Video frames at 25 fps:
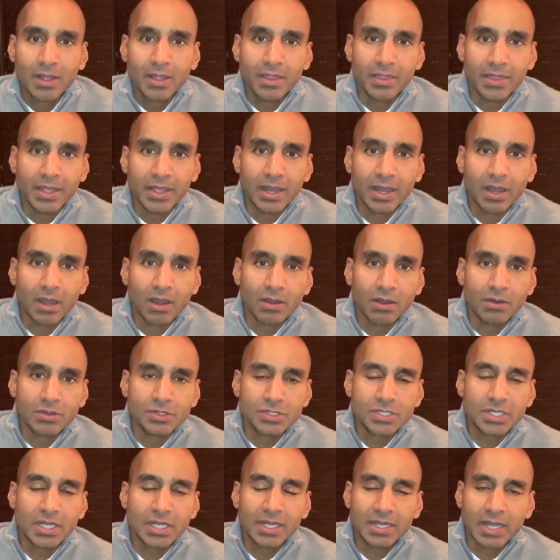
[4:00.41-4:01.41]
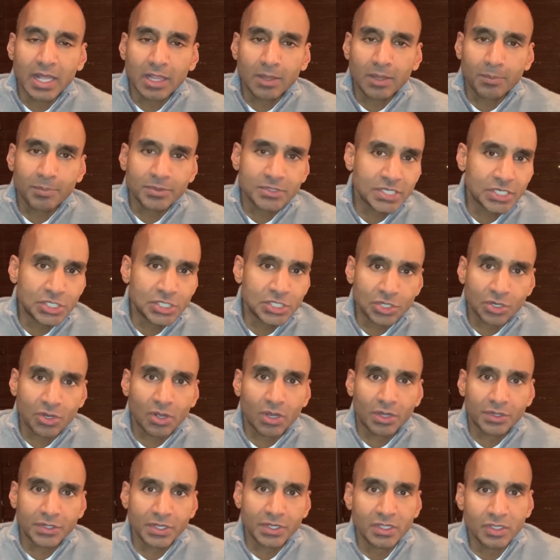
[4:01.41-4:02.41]
There's another procedure
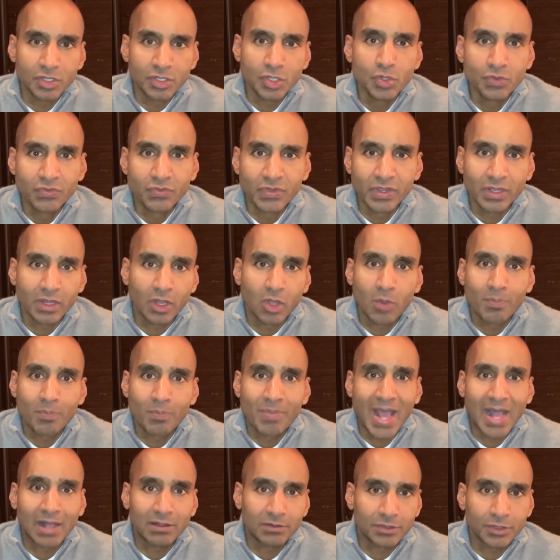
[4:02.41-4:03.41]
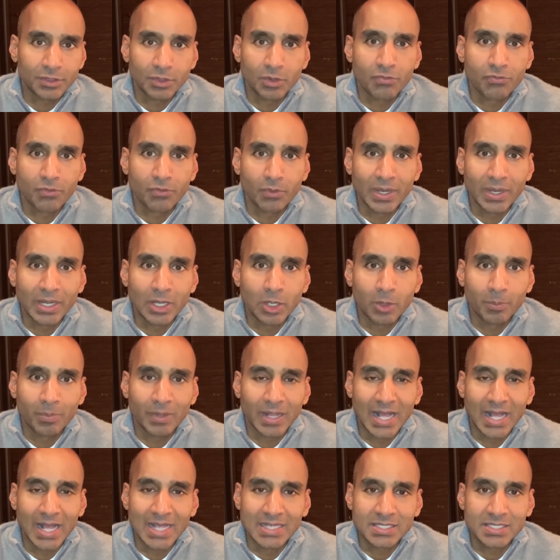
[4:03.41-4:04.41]
called a
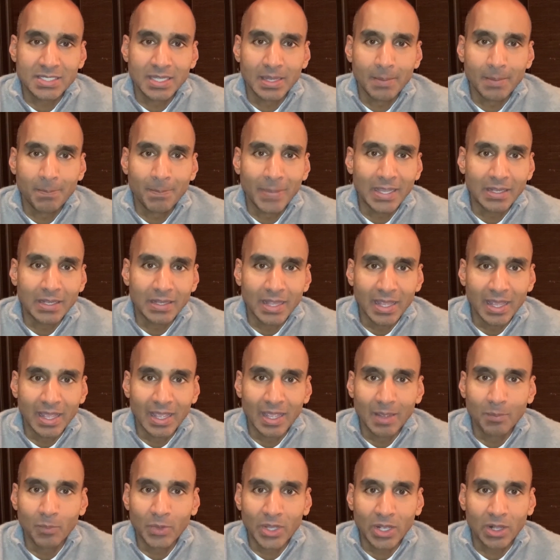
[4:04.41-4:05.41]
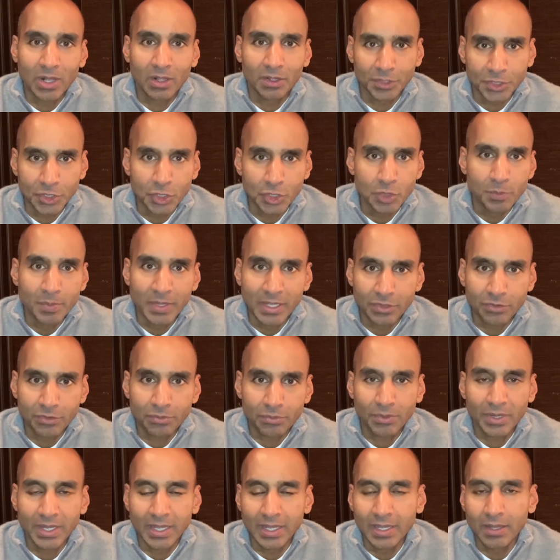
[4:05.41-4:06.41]
uvulopalatopharyngoplasty. Big name. We call it a
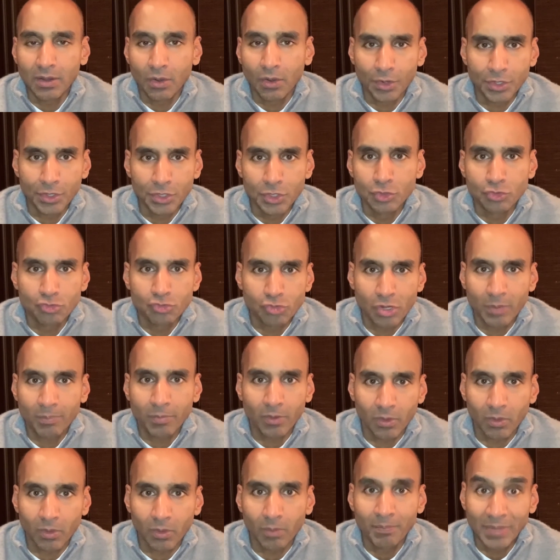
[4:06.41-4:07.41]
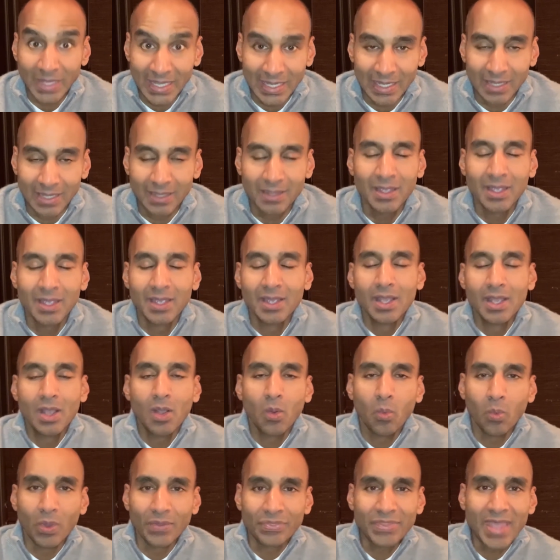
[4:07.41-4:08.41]
UP3 or UPPP.
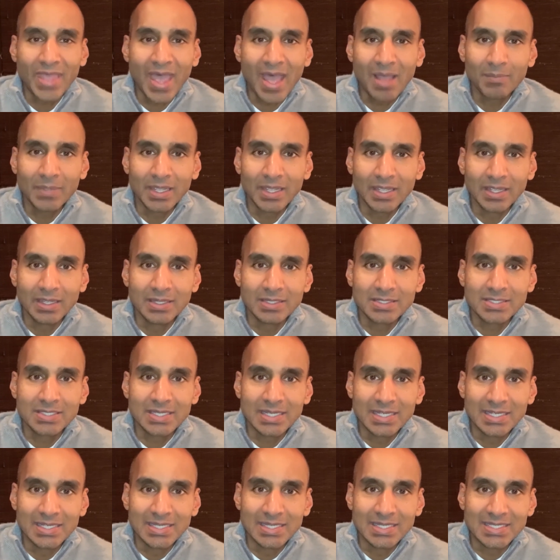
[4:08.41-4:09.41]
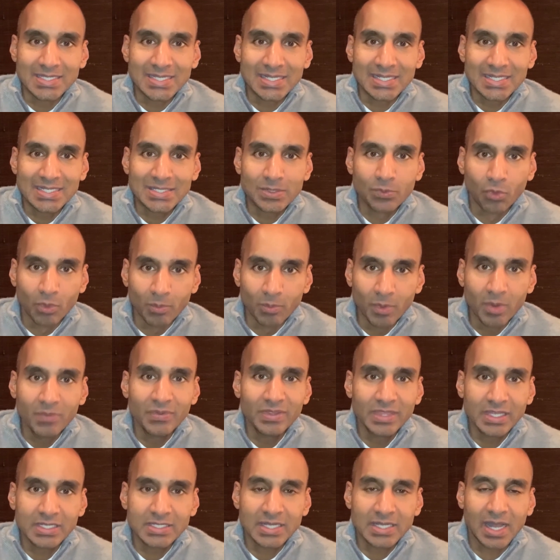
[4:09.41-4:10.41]
What that means is
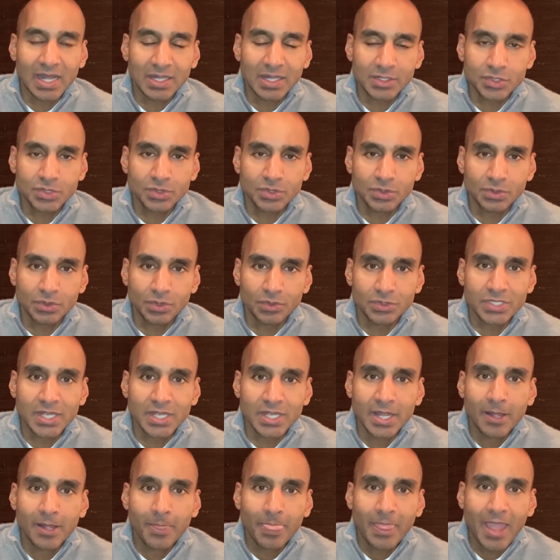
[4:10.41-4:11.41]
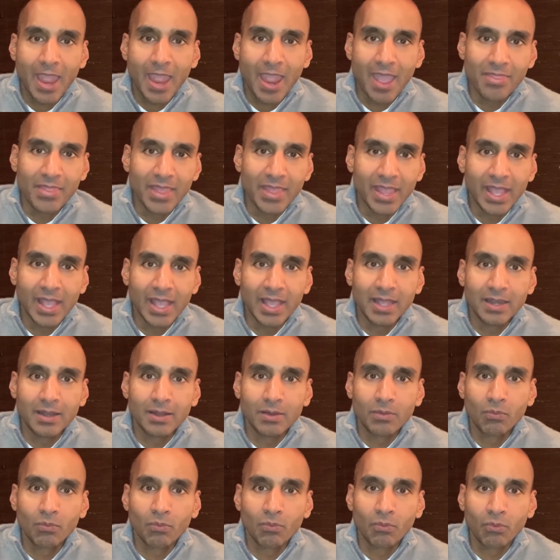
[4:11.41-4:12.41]
removing the tonsils and
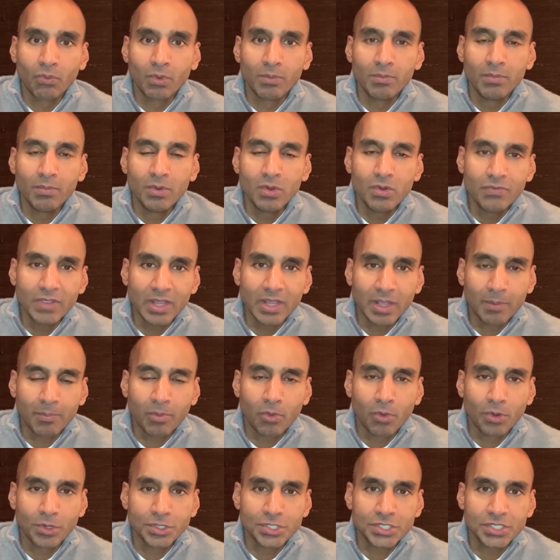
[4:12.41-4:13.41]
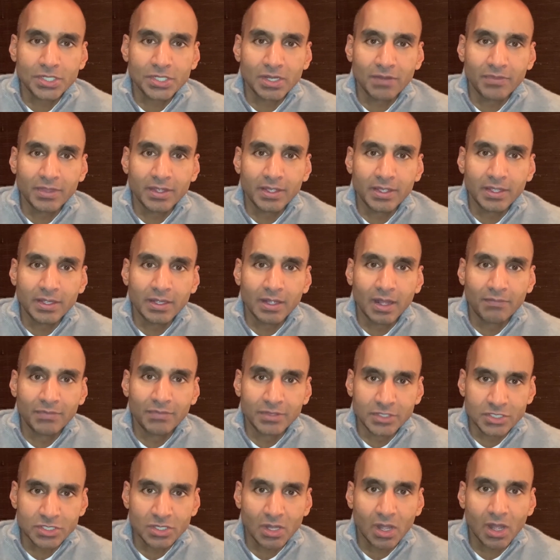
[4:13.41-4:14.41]
then removing a portion of
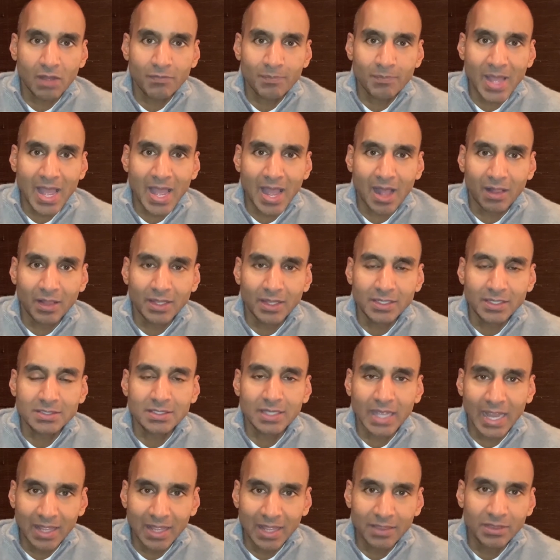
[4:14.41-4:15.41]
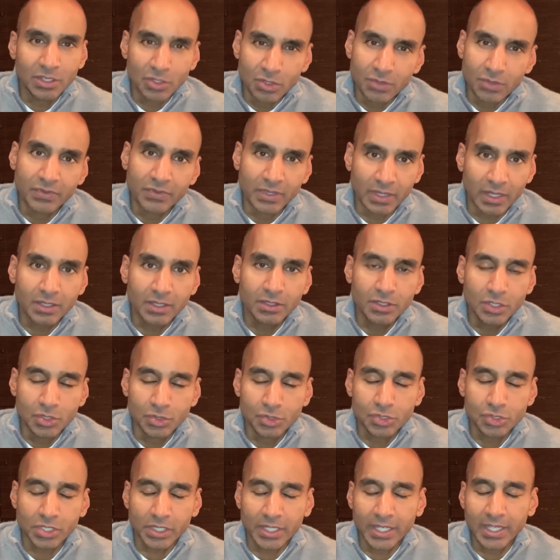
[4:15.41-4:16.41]
the soft palate and the uvula
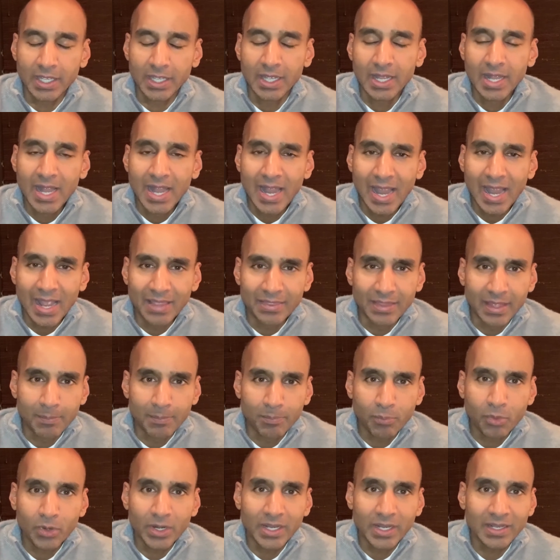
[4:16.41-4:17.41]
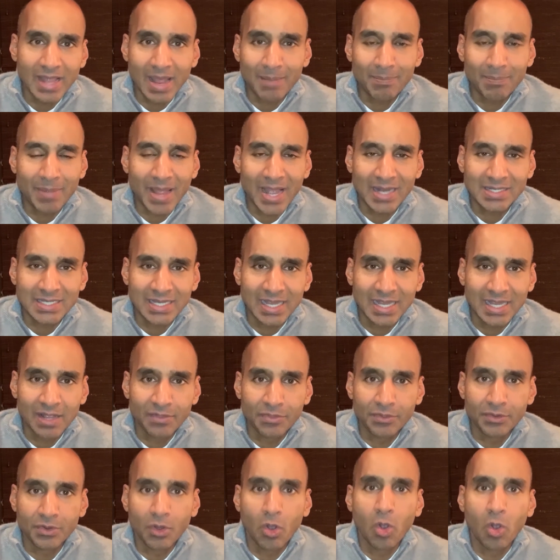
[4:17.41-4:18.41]
usually, and then putting that back
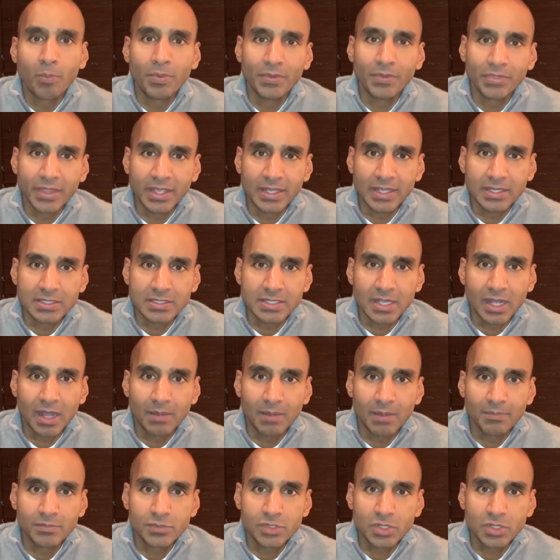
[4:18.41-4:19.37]
together to open things up.